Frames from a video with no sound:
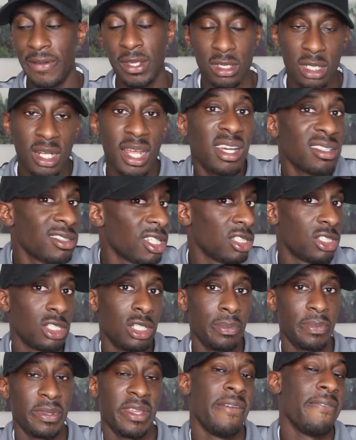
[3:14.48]
the things on the outside
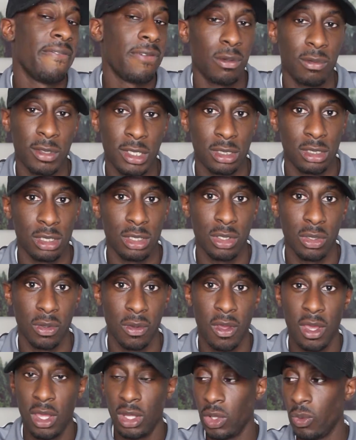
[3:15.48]
shouldn't be influencing
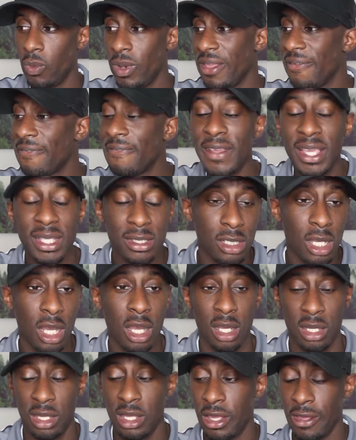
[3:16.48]
you. The way things
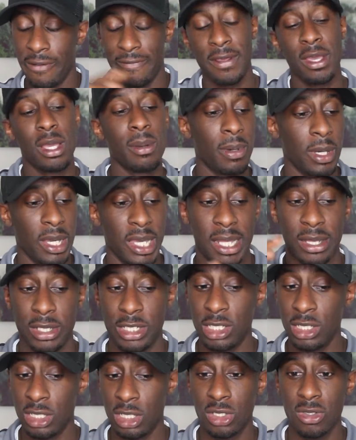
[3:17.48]
are. Think about
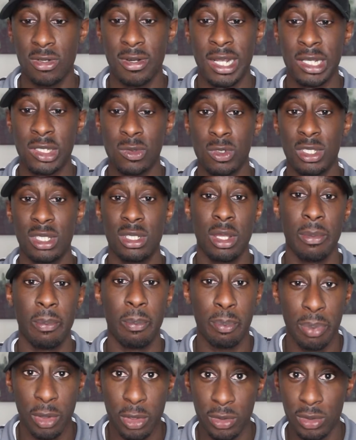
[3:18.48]
it. Jesus Christ was in a
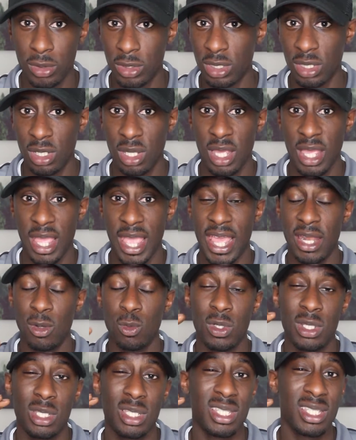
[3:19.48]
boat
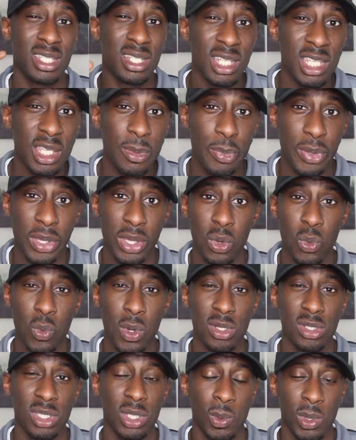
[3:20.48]
and was
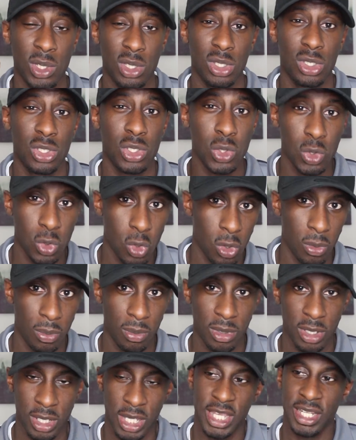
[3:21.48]
sleeping whilst there was a
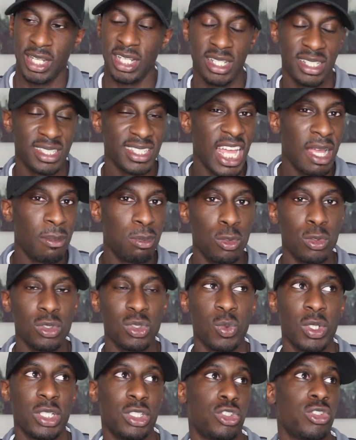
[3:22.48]
storm. The
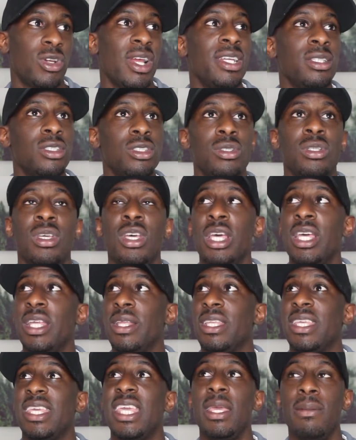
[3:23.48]
disciples were trying to
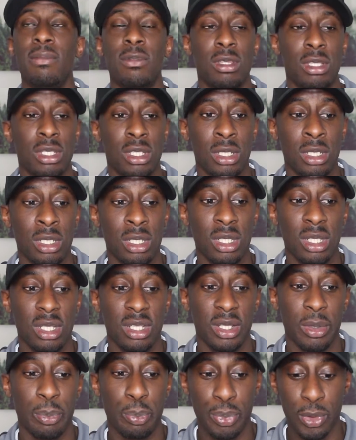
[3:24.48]
keep the,
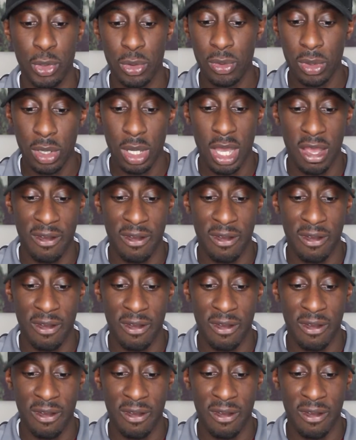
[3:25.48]
the boat